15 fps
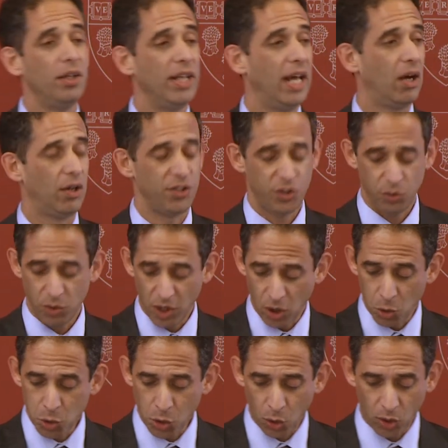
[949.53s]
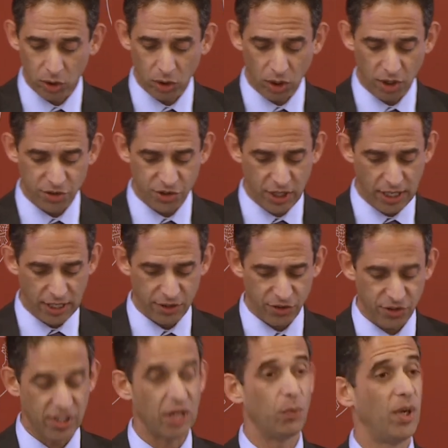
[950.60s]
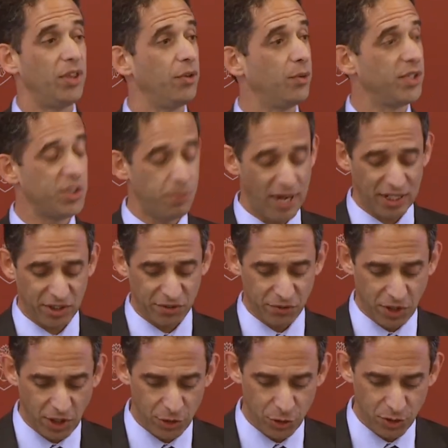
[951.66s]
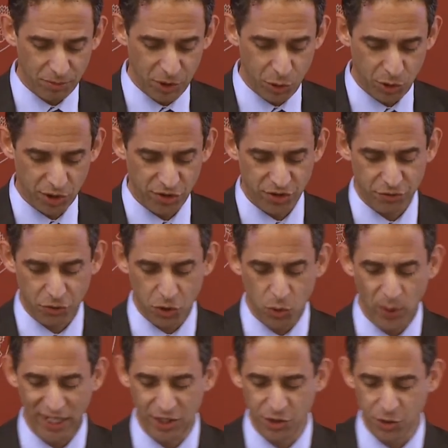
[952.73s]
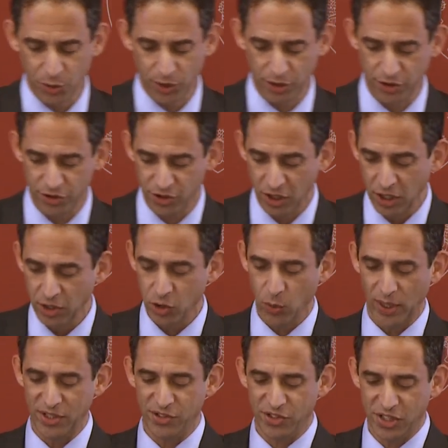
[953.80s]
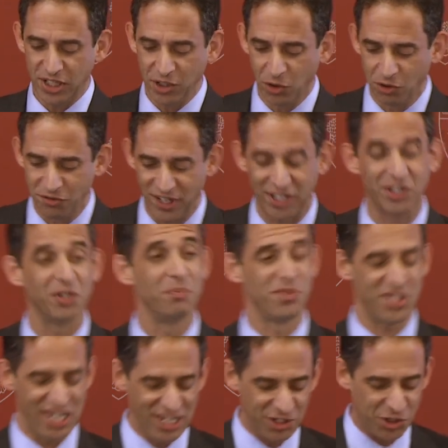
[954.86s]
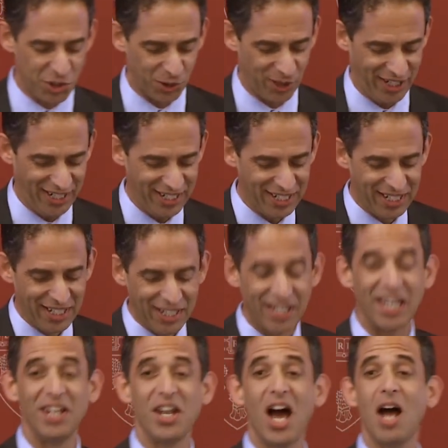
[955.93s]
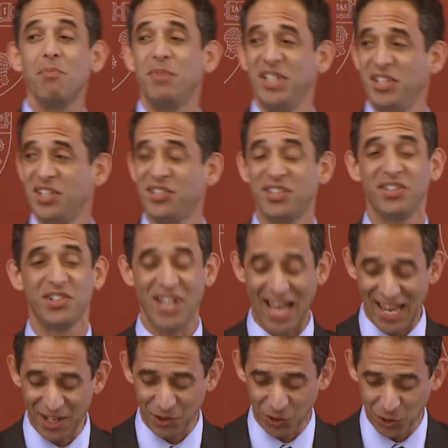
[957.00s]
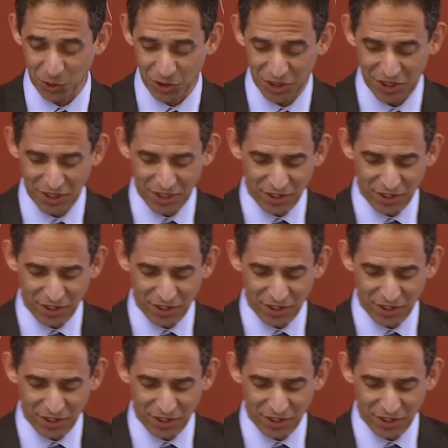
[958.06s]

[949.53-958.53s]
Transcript: Now, as you know, tort law says that when the respective contributions of two injurers to a single victim's injury cannot be disentangled,